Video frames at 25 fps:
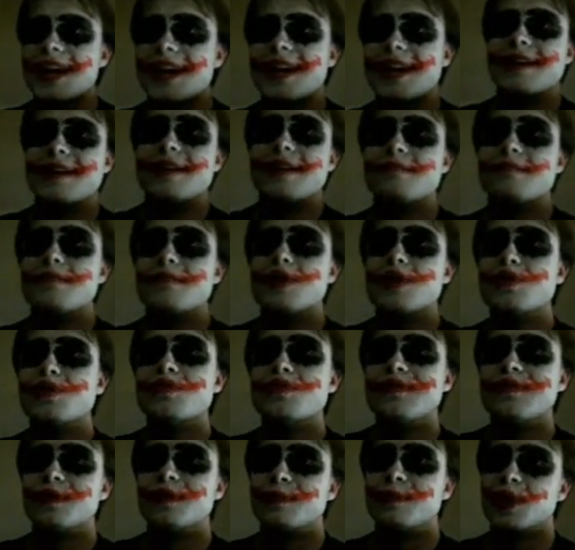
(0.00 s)
an
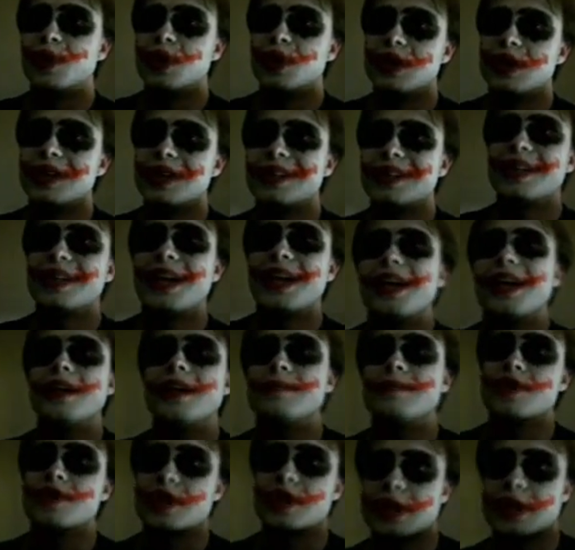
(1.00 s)
immovable
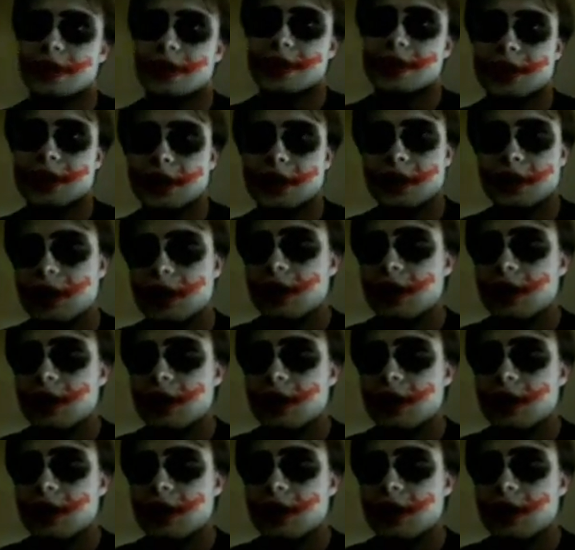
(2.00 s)
object.